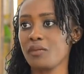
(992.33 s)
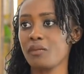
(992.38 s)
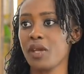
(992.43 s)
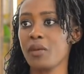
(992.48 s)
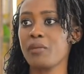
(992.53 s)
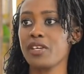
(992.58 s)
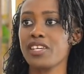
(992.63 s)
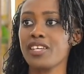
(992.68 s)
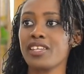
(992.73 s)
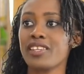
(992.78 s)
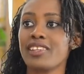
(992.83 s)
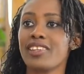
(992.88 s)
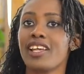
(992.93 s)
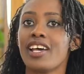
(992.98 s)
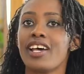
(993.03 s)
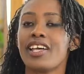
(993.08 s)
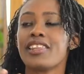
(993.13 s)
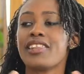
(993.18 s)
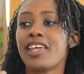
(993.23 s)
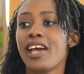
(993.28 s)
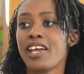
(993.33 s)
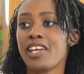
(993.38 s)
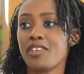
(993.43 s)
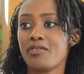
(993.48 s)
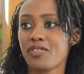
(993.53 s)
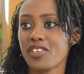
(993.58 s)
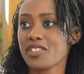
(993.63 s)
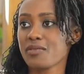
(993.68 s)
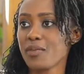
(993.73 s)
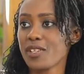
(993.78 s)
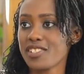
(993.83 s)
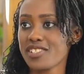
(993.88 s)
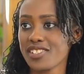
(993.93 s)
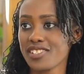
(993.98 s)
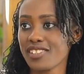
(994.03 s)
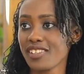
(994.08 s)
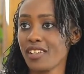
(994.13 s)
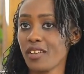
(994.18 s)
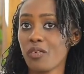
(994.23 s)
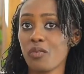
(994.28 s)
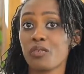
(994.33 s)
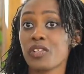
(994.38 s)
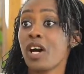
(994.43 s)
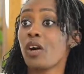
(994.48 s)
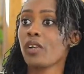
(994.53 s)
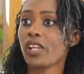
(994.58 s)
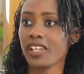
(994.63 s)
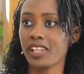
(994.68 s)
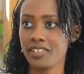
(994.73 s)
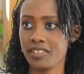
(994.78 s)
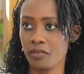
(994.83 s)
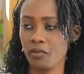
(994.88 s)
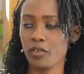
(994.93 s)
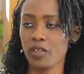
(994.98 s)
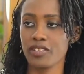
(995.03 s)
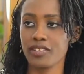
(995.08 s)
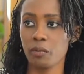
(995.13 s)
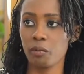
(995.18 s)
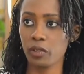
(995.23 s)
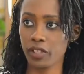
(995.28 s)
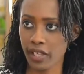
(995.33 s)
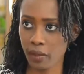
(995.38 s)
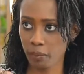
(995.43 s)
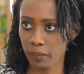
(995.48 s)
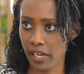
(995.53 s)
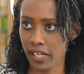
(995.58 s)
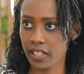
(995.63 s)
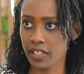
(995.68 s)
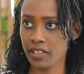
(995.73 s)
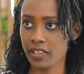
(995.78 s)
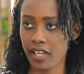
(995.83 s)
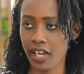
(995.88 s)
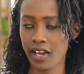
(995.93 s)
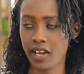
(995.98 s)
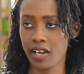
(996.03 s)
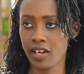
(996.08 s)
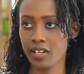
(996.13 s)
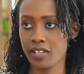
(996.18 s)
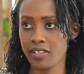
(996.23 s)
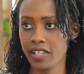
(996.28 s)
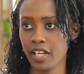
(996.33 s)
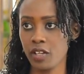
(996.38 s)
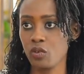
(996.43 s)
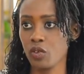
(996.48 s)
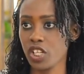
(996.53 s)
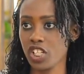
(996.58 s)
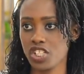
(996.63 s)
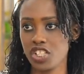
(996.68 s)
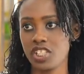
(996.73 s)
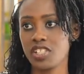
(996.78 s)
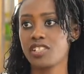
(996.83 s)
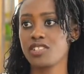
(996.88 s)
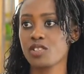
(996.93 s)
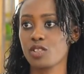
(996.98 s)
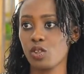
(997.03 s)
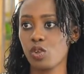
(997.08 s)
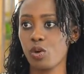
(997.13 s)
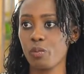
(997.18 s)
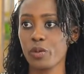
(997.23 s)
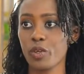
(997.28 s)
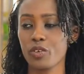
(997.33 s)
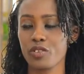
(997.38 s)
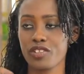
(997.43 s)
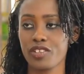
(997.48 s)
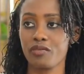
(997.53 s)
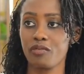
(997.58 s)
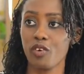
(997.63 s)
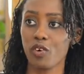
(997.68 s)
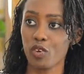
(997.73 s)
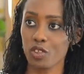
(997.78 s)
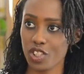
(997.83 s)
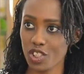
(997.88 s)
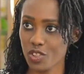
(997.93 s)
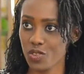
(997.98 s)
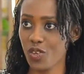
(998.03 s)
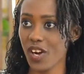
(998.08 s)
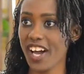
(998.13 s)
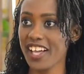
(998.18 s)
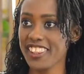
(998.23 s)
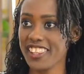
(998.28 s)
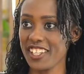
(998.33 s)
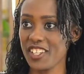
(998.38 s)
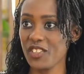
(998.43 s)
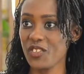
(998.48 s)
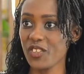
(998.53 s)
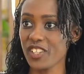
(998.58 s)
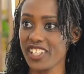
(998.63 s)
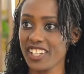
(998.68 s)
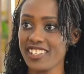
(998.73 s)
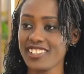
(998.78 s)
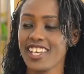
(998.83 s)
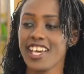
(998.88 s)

Maybe their investments now, like let's say for example, they're planning their education, it's low because they've forgotten to add the new kids.